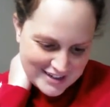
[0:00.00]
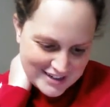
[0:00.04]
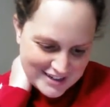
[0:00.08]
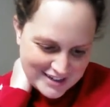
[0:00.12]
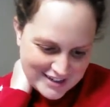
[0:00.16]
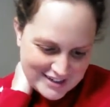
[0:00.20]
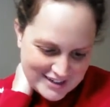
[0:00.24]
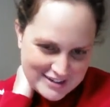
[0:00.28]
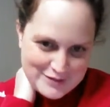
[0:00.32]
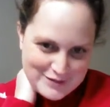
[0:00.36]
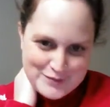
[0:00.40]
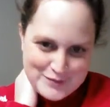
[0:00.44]

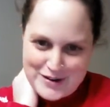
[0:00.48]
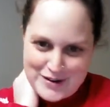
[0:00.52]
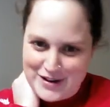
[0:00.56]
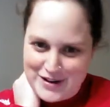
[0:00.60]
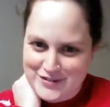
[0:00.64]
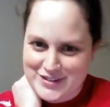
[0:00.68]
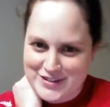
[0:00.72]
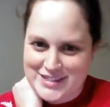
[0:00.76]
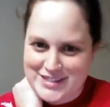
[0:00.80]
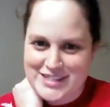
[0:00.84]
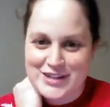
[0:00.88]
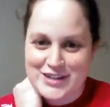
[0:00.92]

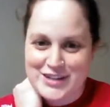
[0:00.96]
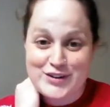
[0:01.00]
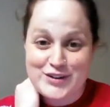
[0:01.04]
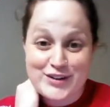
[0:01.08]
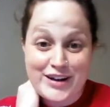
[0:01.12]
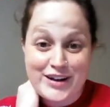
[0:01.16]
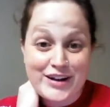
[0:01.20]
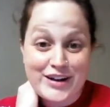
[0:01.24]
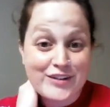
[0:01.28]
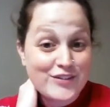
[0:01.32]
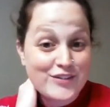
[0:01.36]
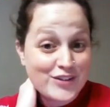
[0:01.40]
Obviously
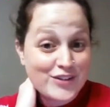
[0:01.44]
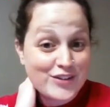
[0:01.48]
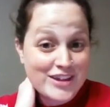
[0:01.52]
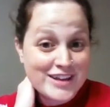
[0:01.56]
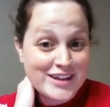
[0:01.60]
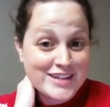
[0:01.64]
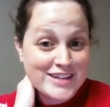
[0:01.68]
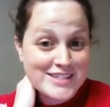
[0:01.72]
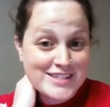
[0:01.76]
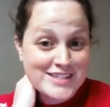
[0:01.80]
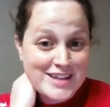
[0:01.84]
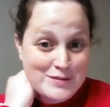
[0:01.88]
Created for
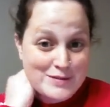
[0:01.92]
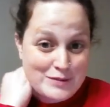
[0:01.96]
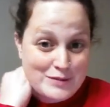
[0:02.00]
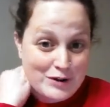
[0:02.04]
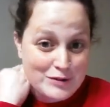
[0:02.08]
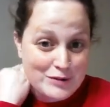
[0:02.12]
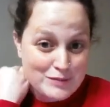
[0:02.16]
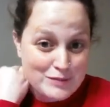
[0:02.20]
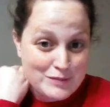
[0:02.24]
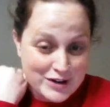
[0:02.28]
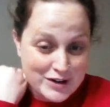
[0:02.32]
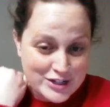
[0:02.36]
This came
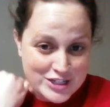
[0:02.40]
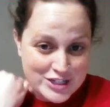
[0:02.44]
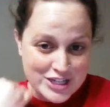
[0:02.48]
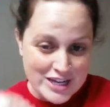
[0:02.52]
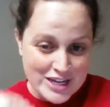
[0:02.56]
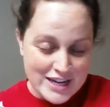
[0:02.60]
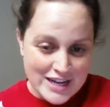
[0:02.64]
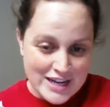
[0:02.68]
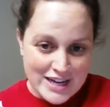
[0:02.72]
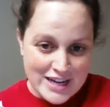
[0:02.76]
out in March.